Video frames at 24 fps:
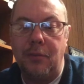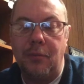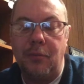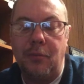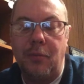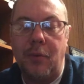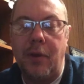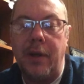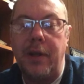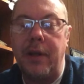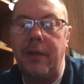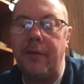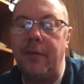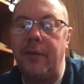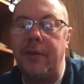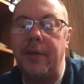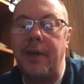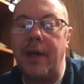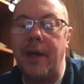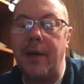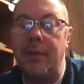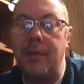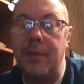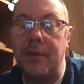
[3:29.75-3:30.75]
whatever
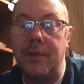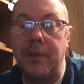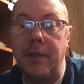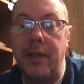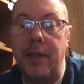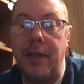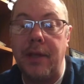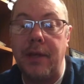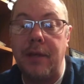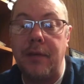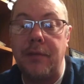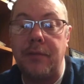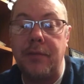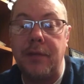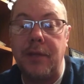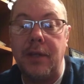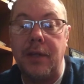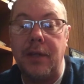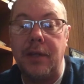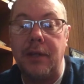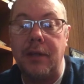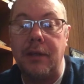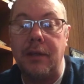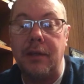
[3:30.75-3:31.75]
time is left
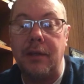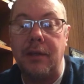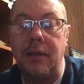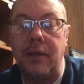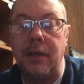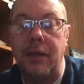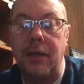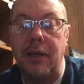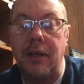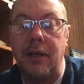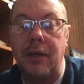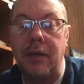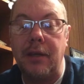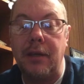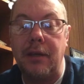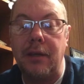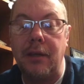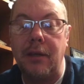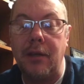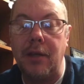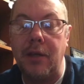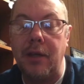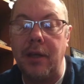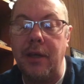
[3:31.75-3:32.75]
in a
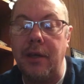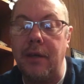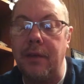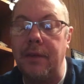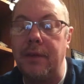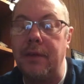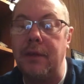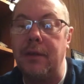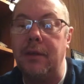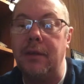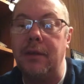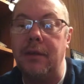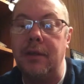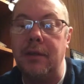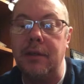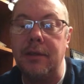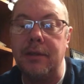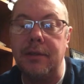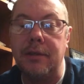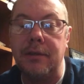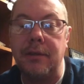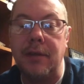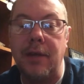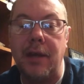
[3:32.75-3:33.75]
unhealthy,
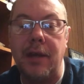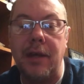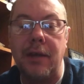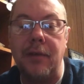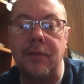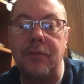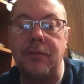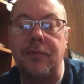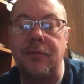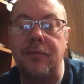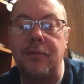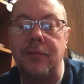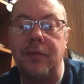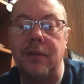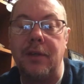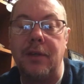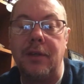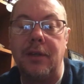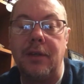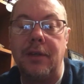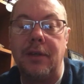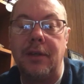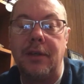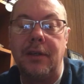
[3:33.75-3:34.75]
unsafe,
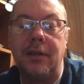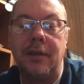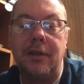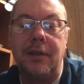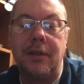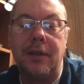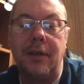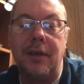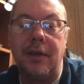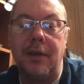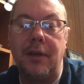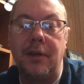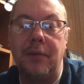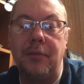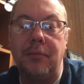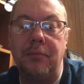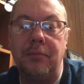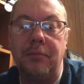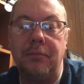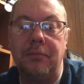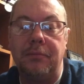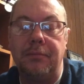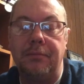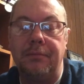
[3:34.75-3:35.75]

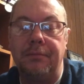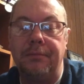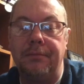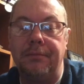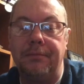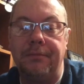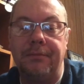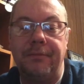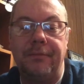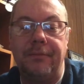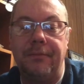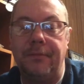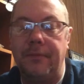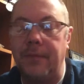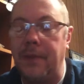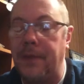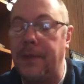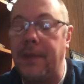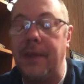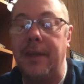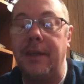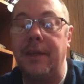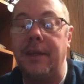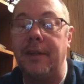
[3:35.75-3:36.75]
um,
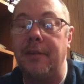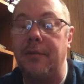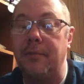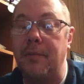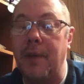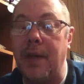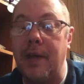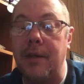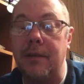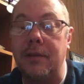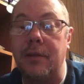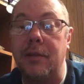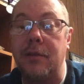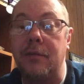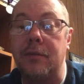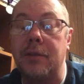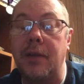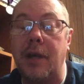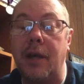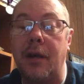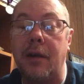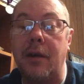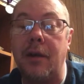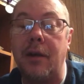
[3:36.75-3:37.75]
thinking of Maslow's
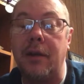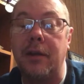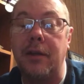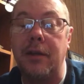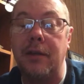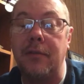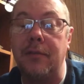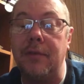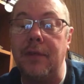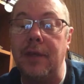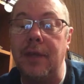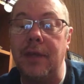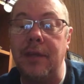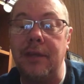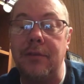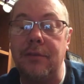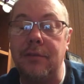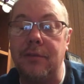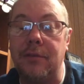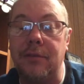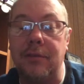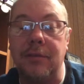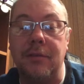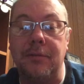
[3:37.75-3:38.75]
hierarchy of
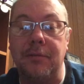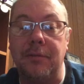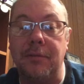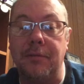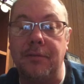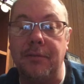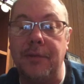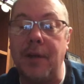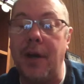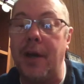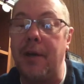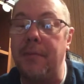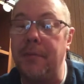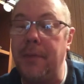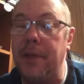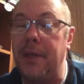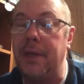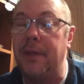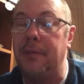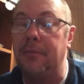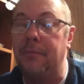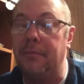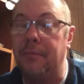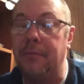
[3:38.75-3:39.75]
needs not
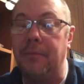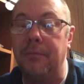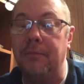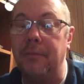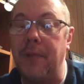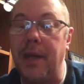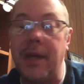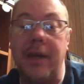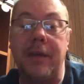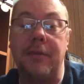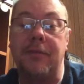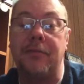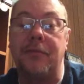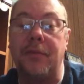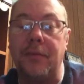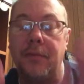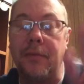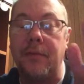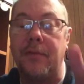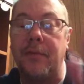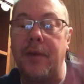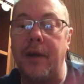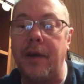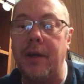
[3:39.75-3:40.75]
being met from
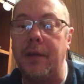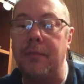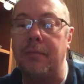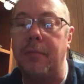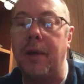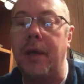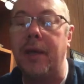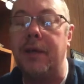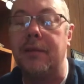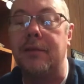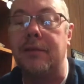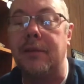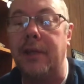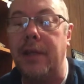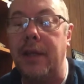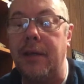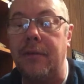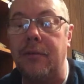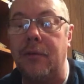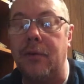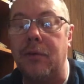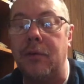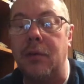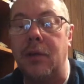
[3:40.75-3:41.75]
the very base
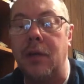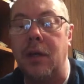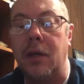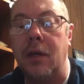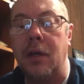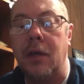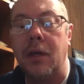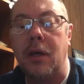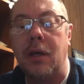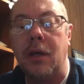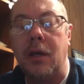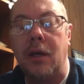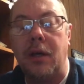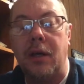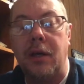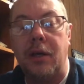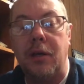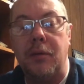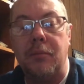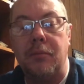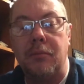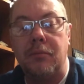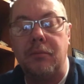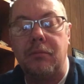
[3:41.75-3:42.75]
level,
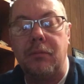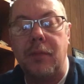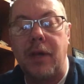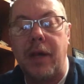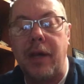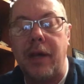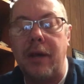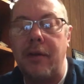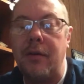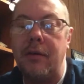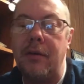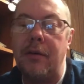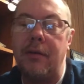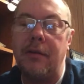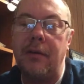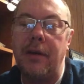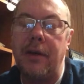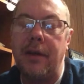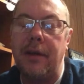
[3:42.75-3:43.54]
um, how